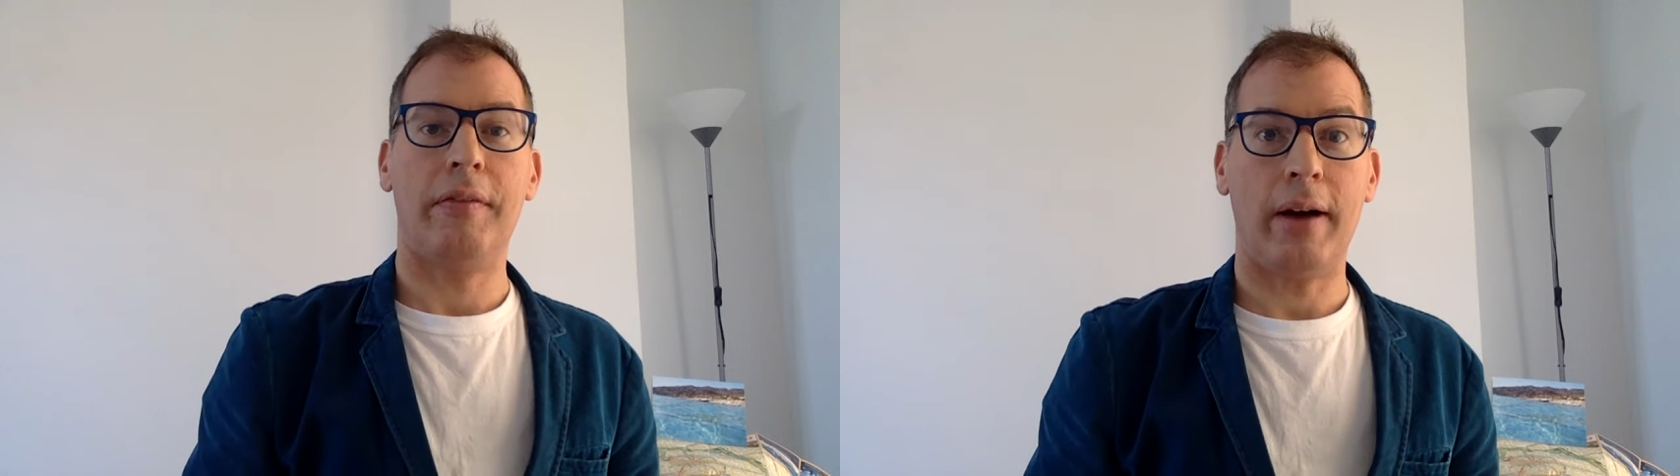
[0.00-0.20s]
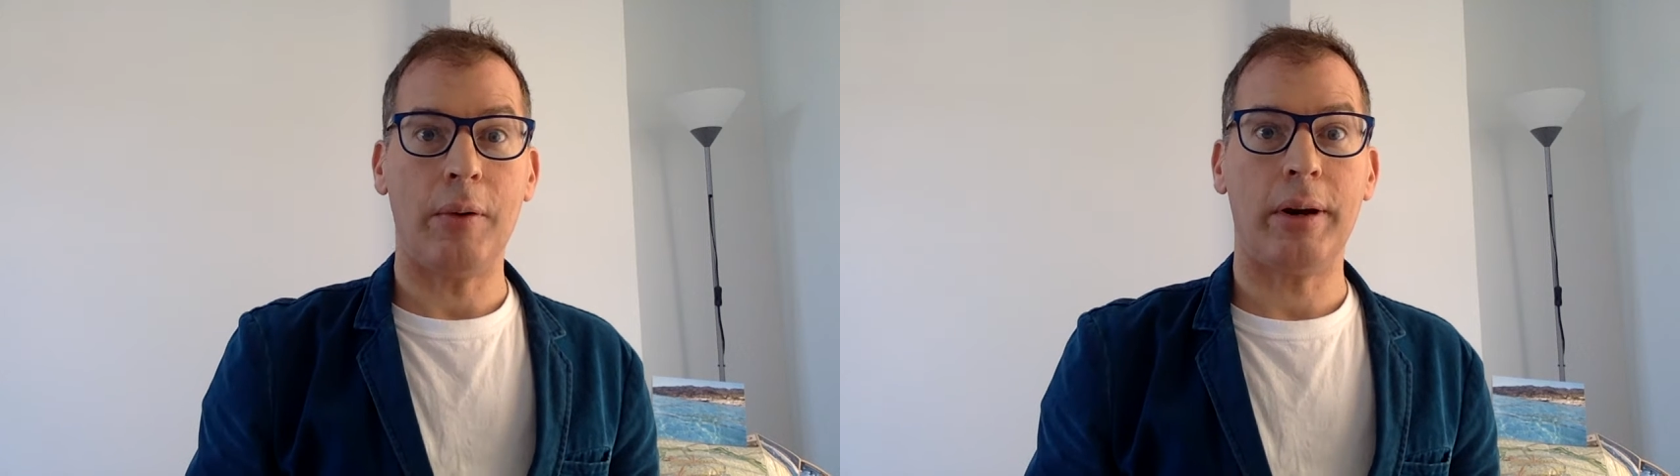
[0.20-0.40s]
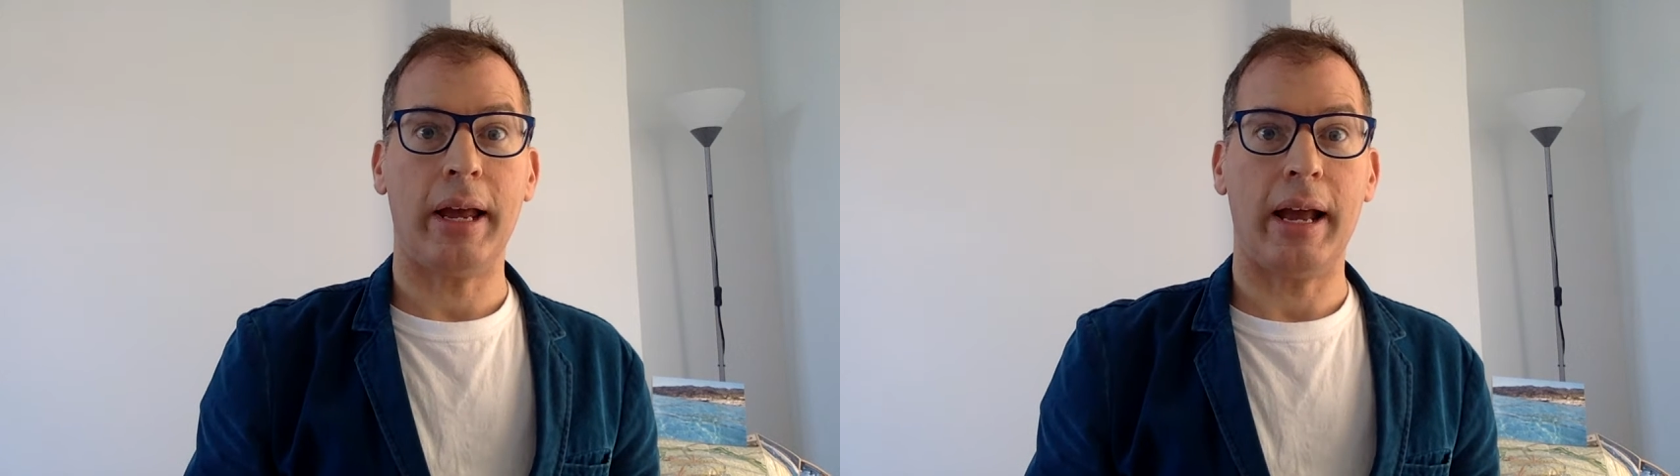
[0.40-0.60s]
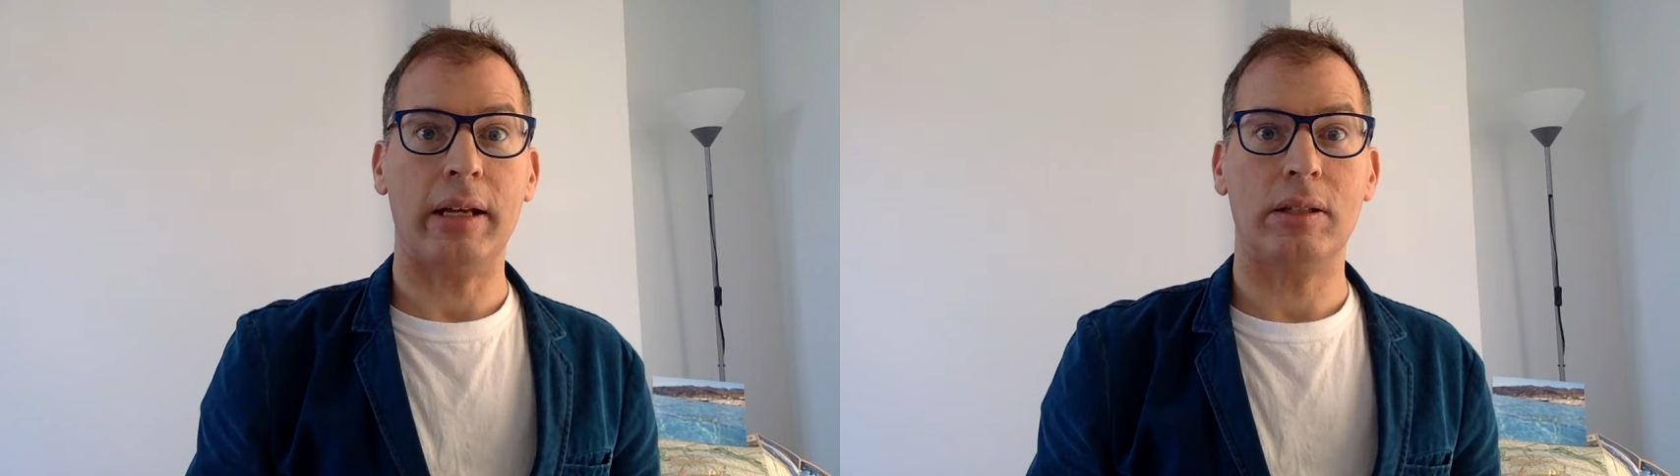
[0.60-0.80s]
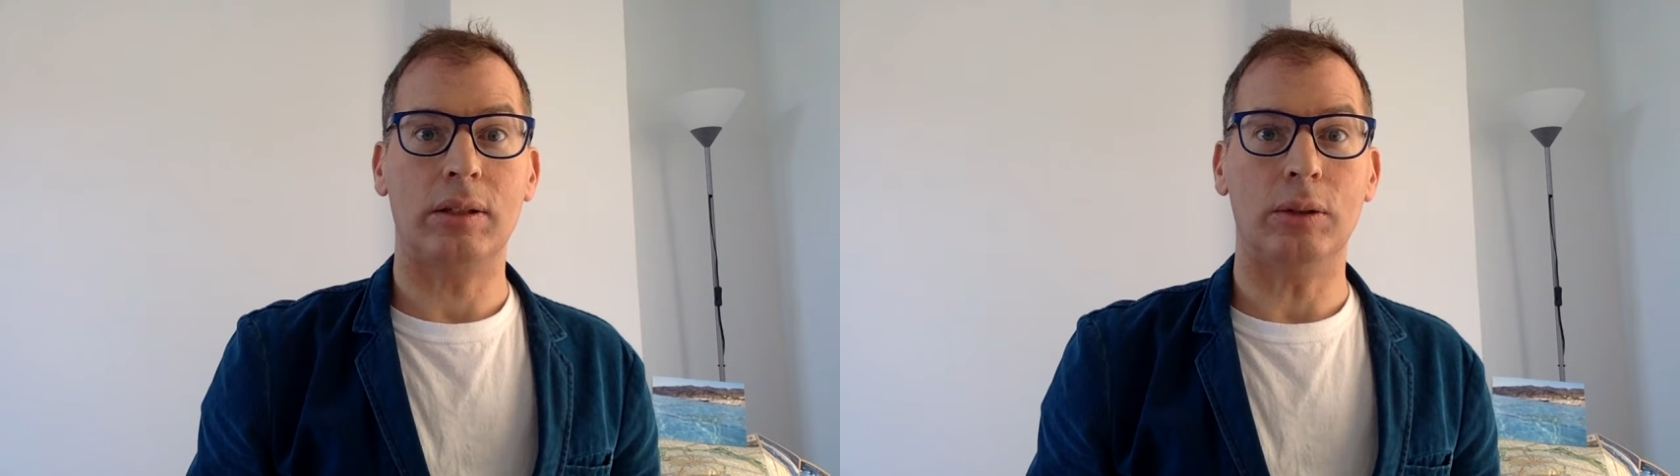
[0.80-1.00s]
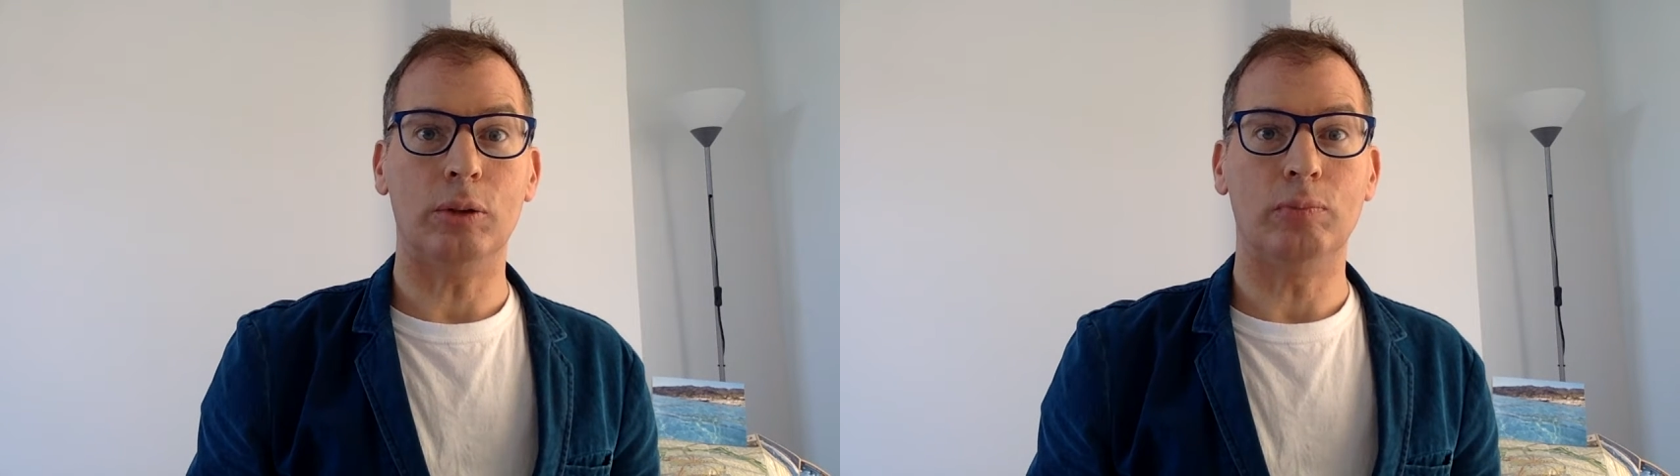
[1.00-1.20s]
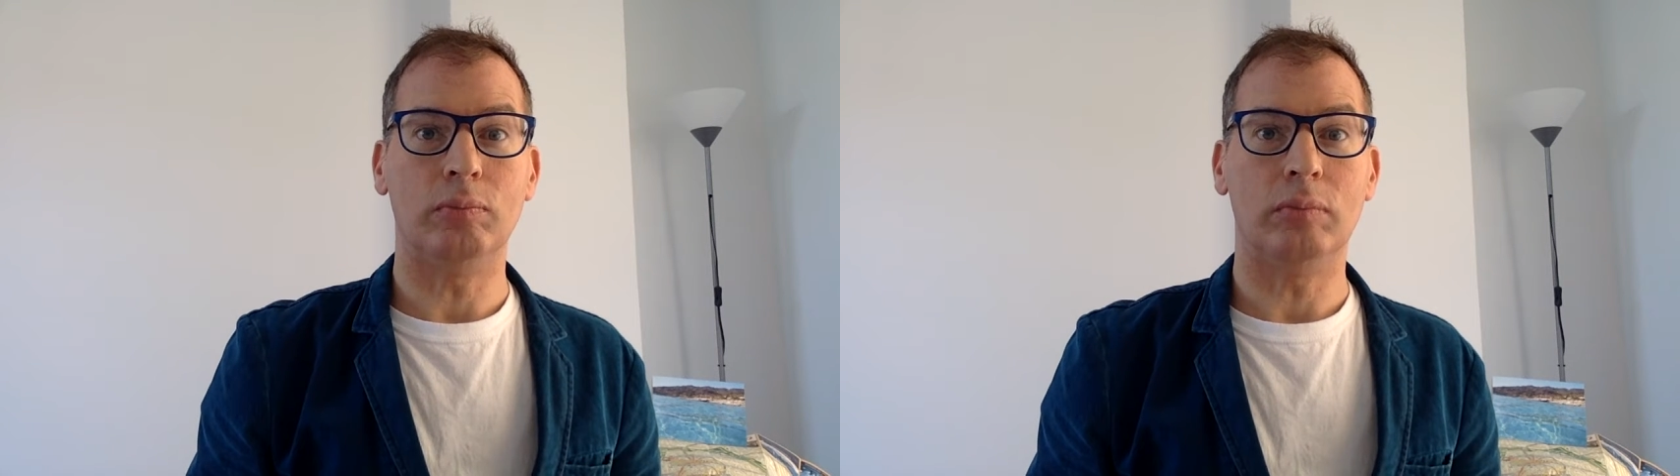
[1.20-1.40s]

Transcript: If I were to ask you,